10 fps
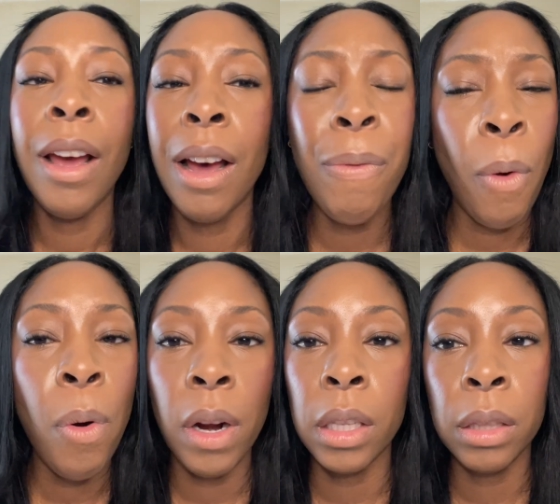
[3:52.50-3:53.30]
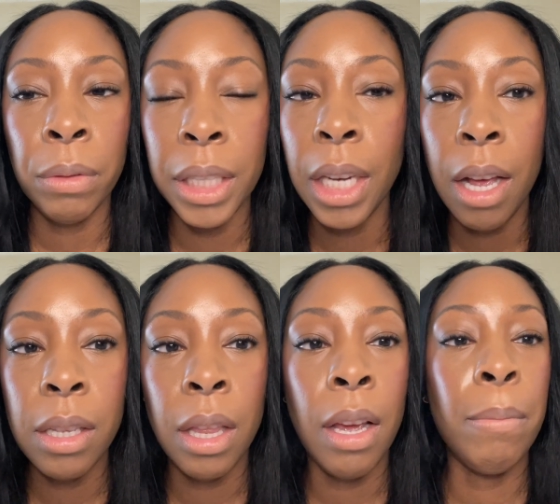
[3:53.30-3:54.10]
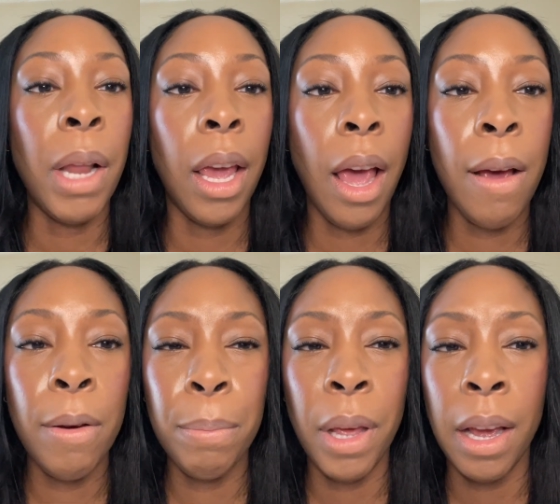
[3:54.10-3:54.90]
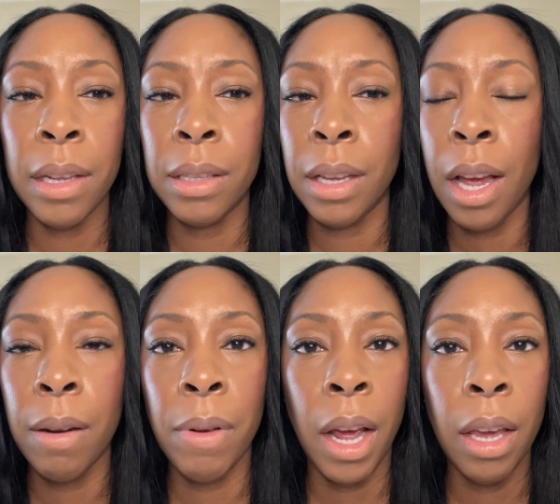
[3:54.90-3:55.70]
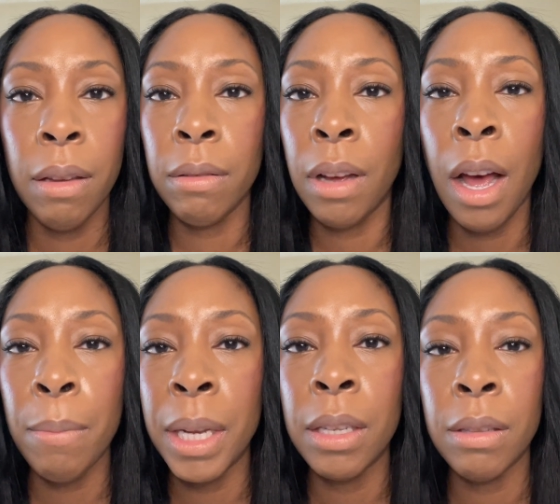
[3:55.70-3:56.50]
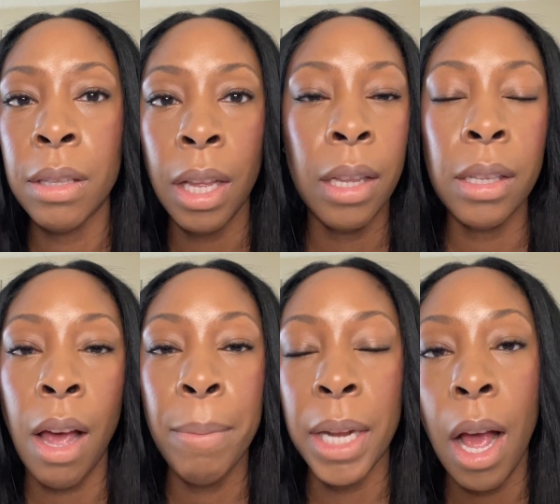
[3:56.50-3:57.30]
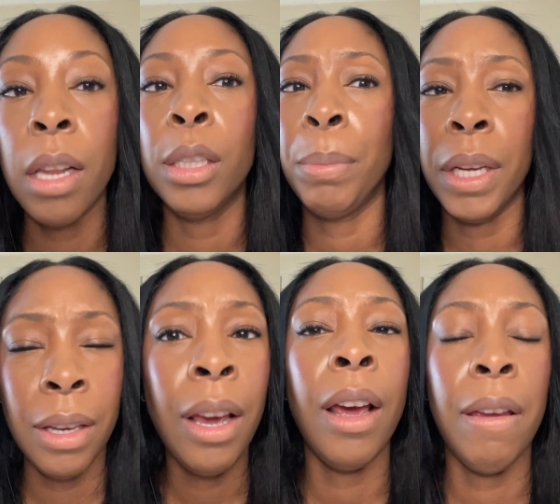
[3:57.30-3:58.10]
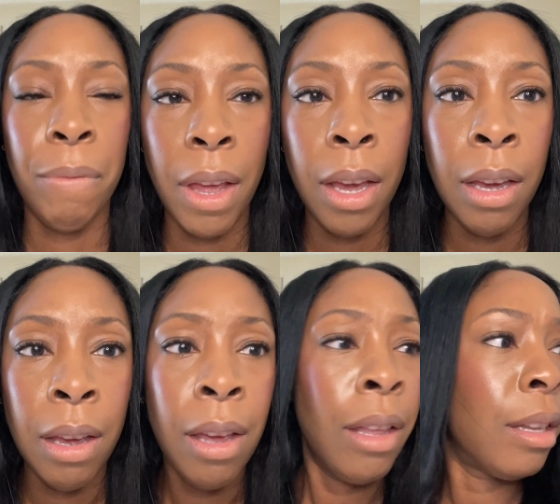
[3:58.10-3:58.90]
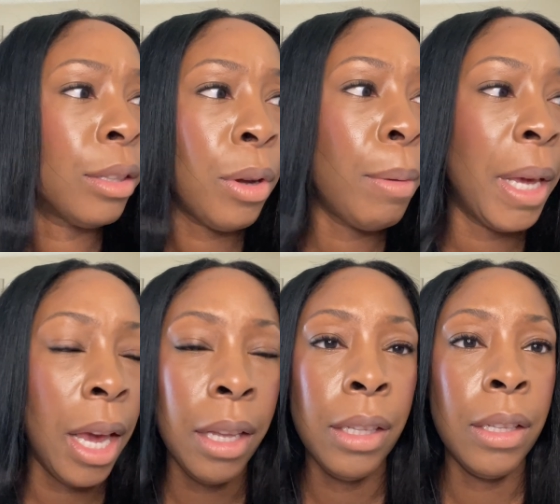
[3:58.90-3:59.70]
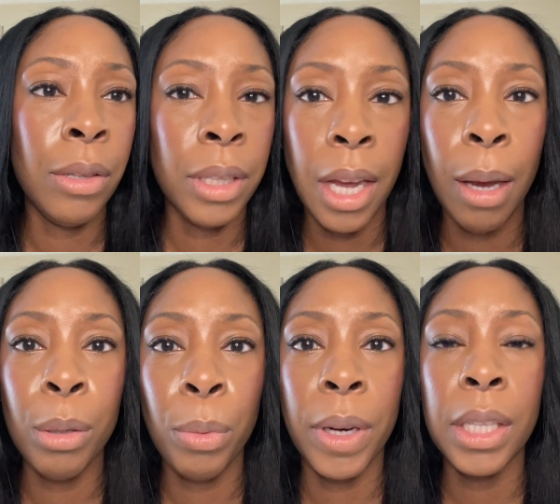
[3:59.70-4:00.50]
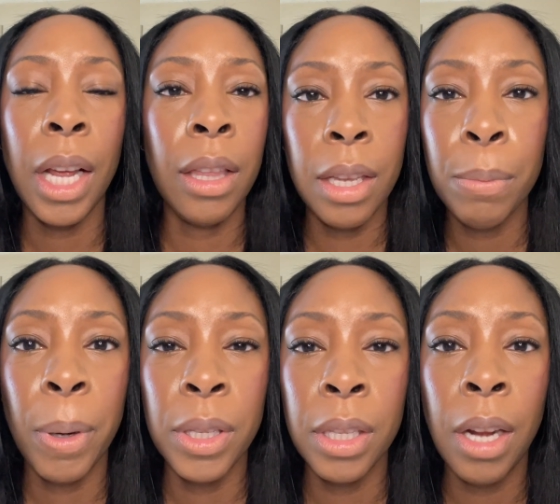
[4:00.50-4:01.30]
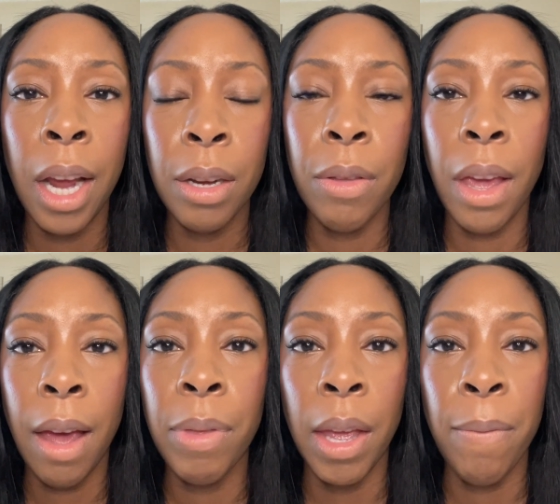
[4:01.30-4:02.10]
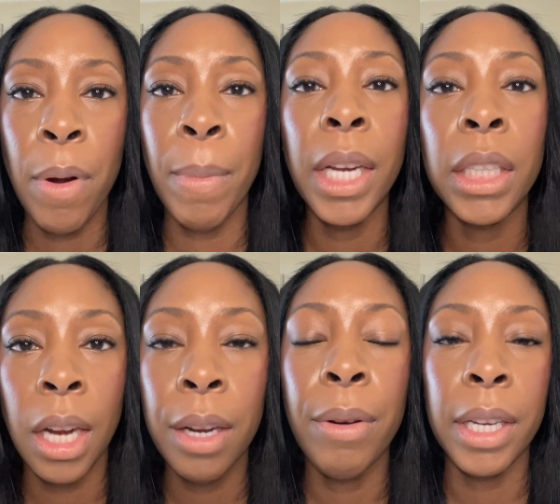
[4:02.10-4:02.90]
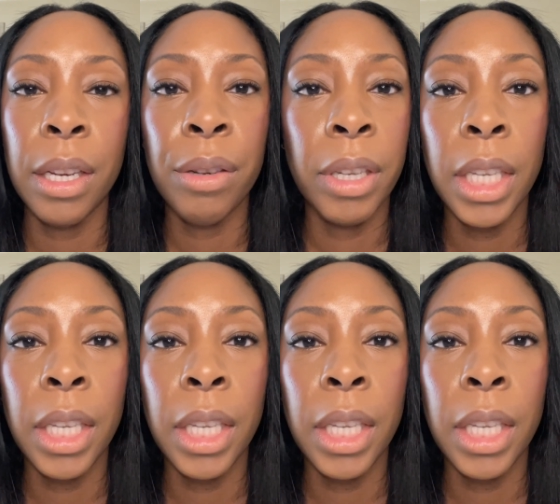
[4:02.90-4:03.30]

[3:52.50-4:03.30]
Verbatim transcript: of course, reach out to them. Like, I hope that's kind of like common sense, common knowledge. But yeah, if they, there's going to be cases or times where it's like this person, I know they have the information. I know I need to reach